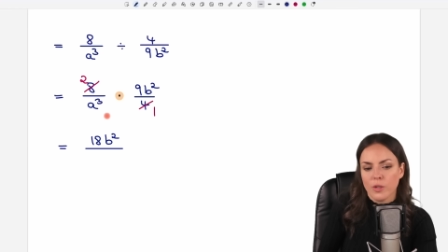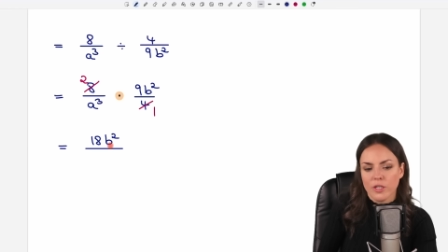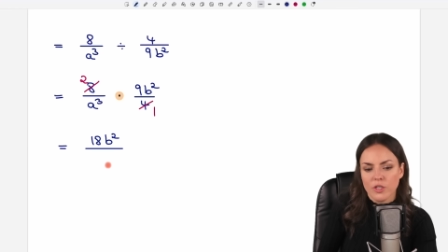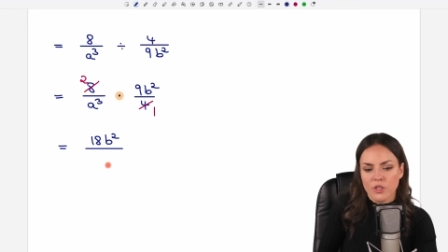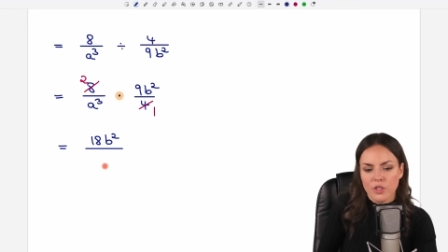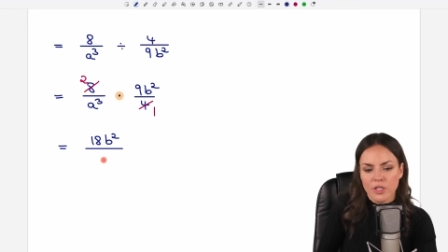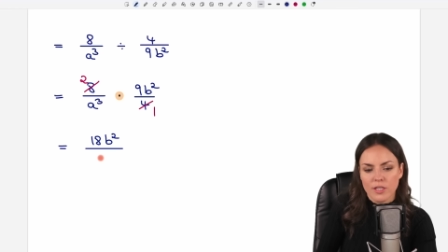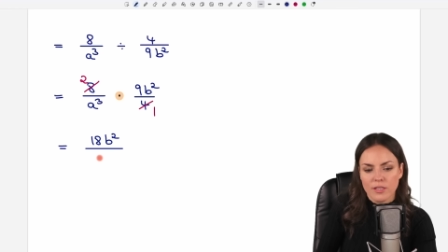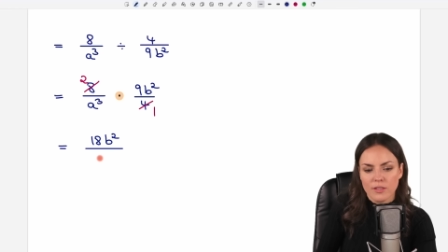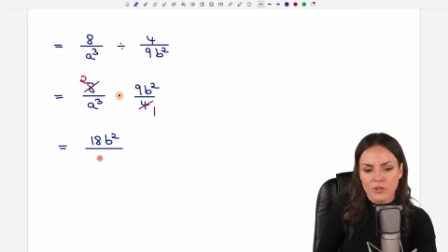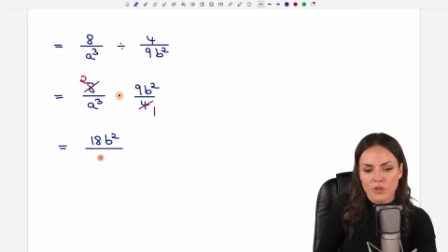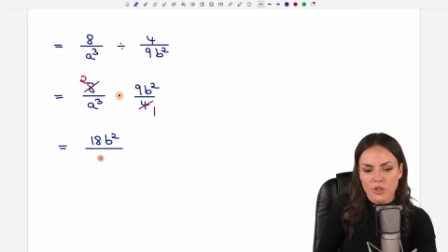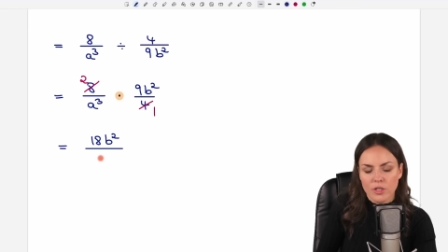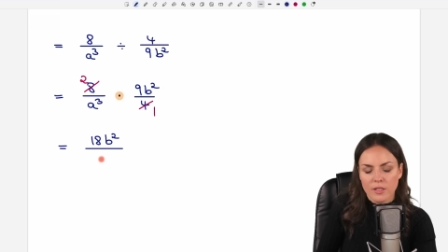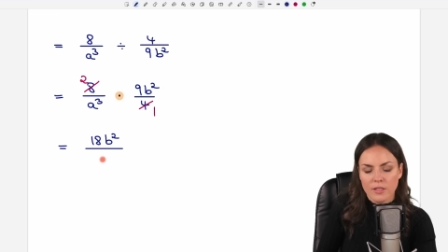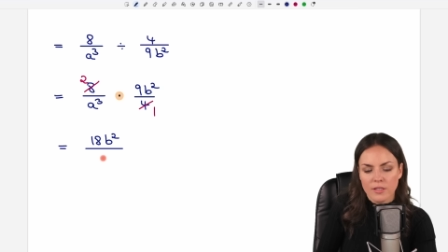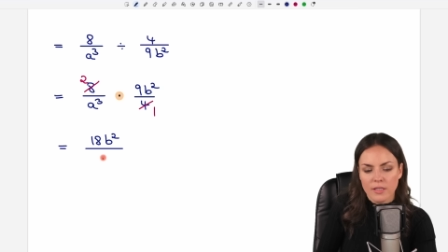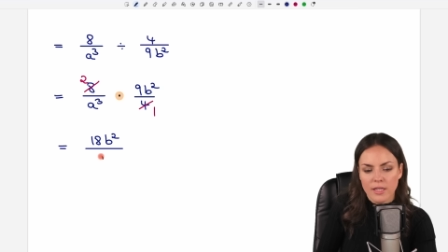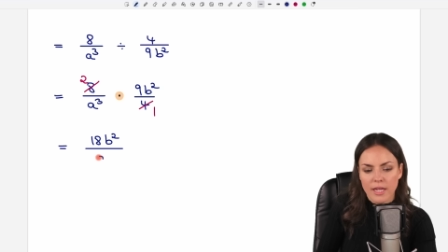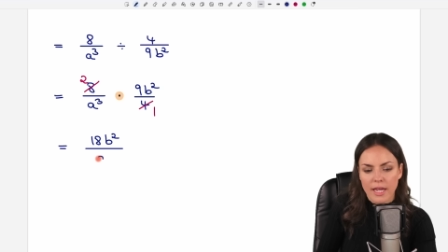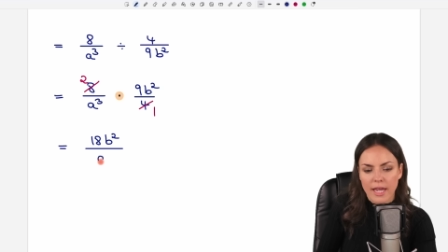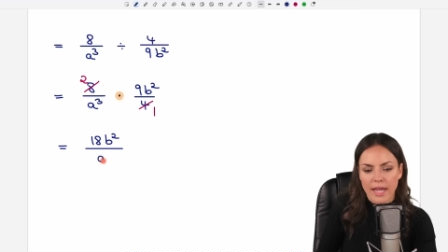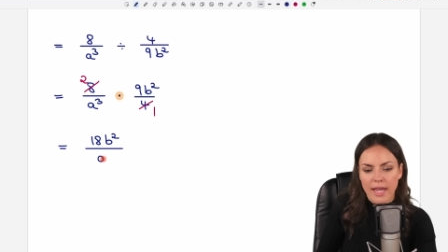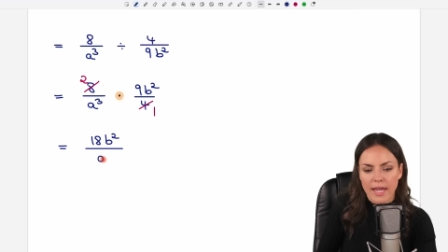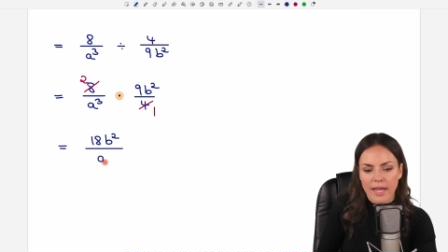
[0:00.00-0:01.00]
which is
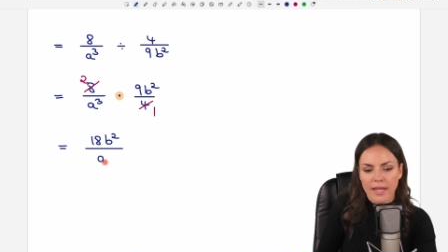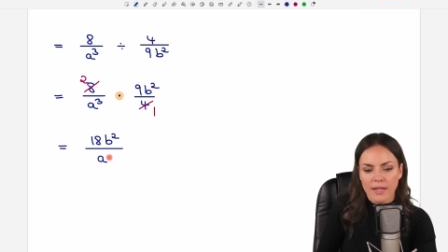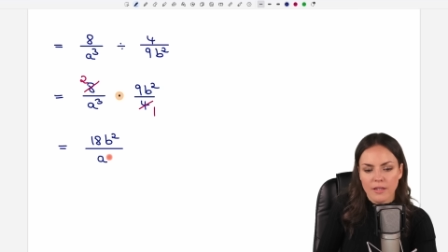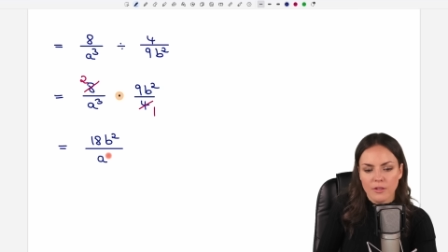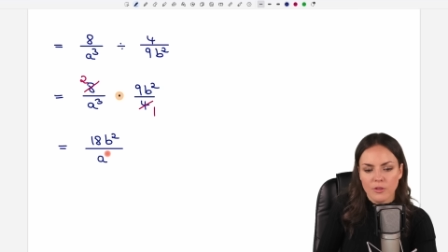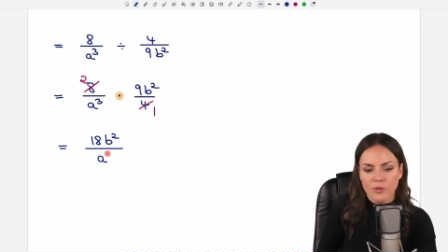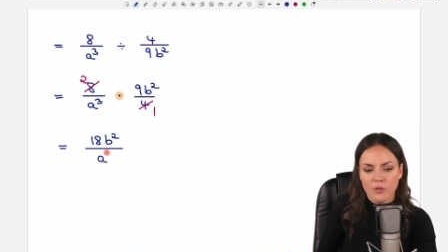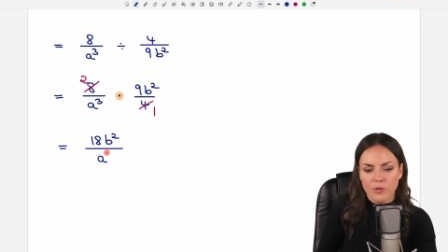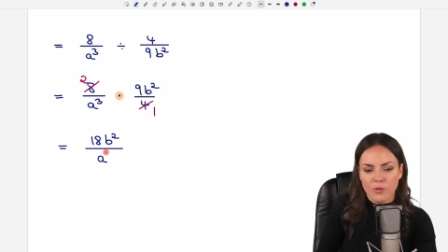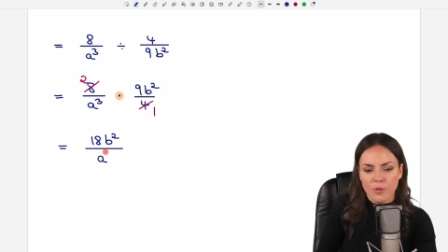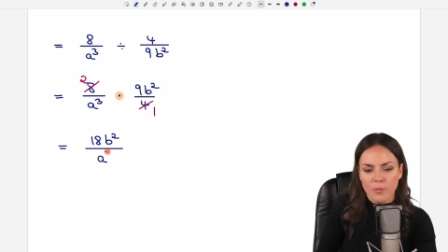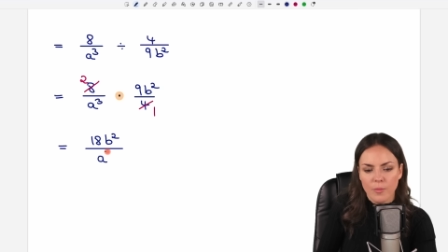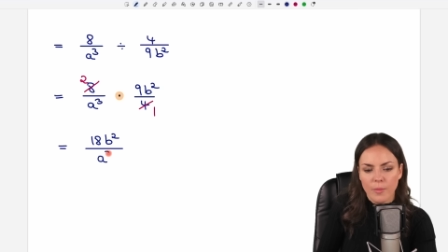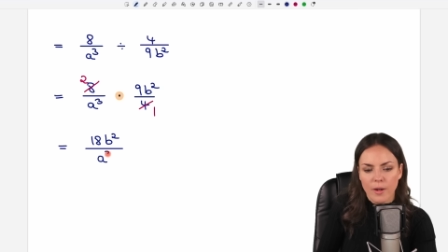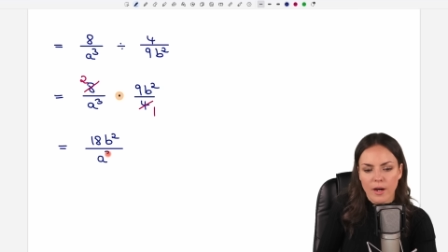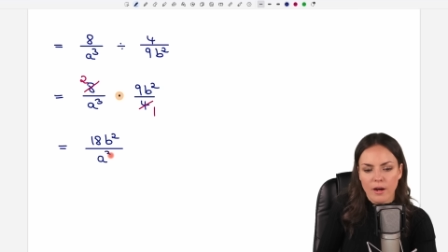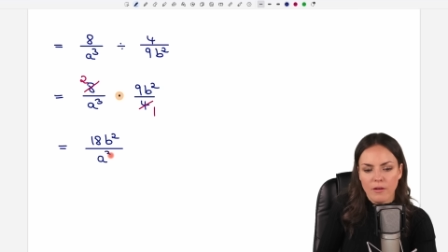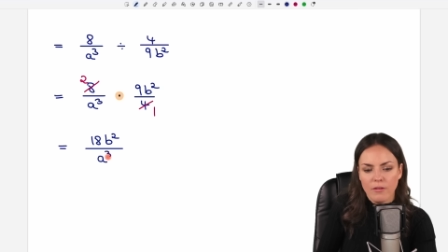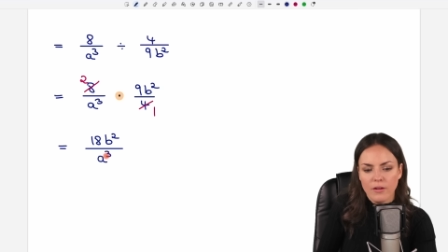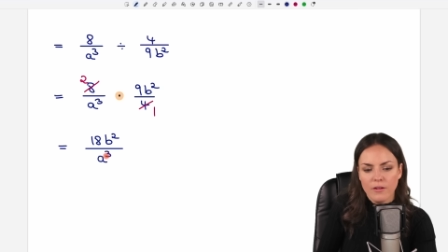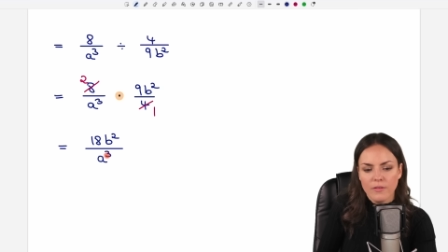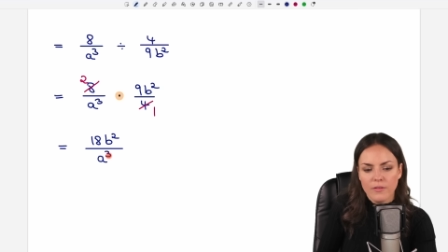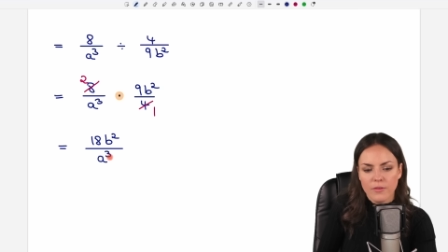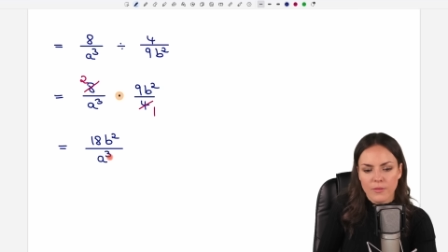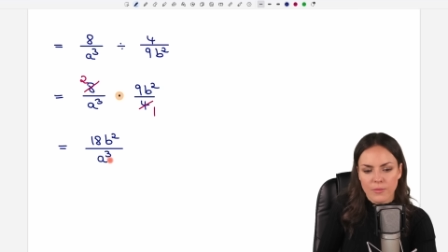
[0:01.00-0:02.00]
just a to the
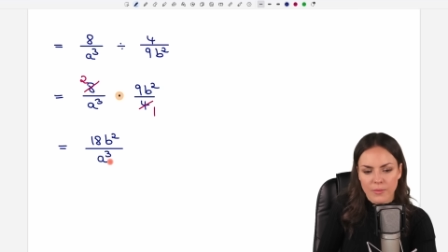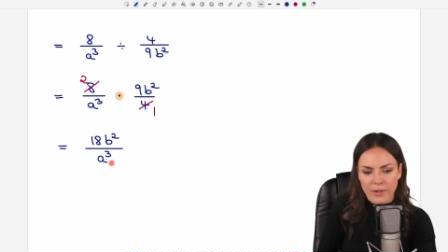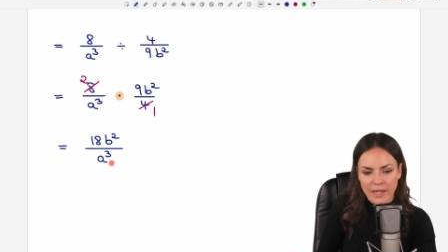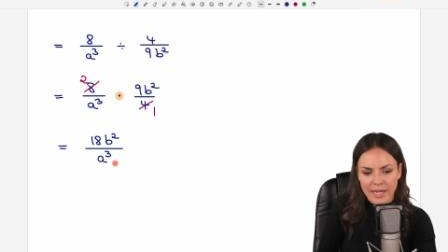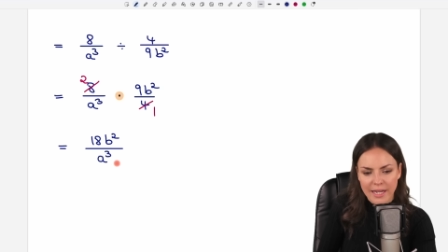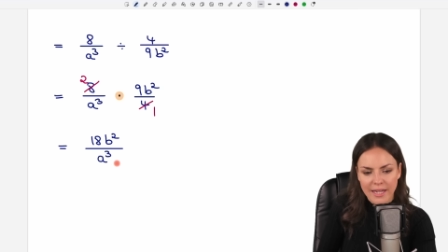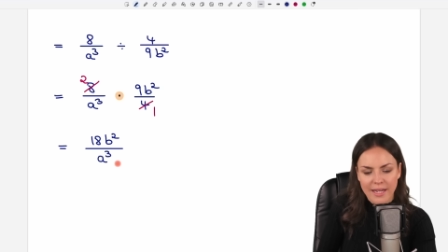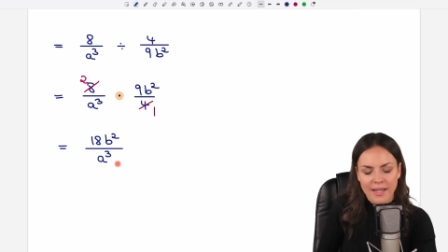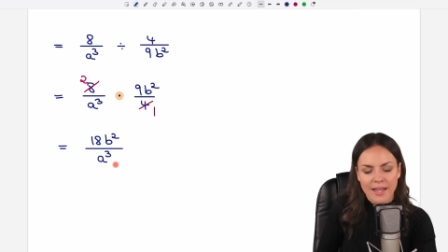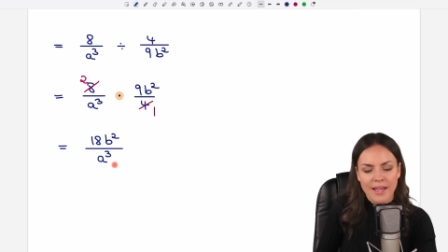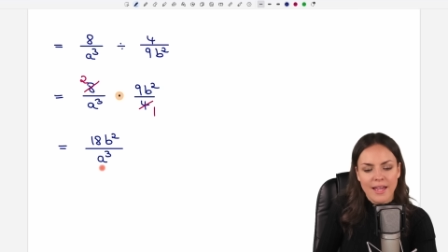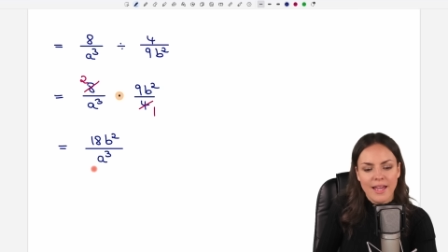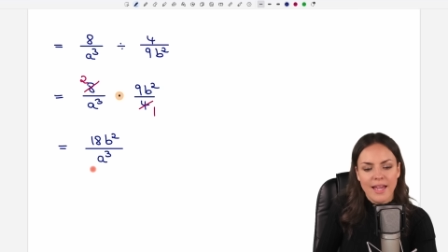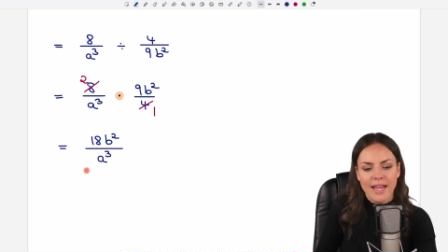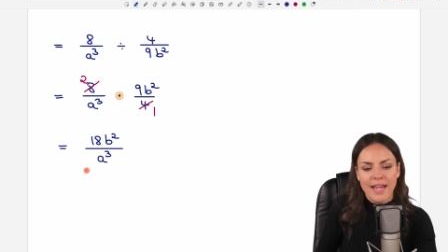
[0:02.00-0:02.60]
power of three.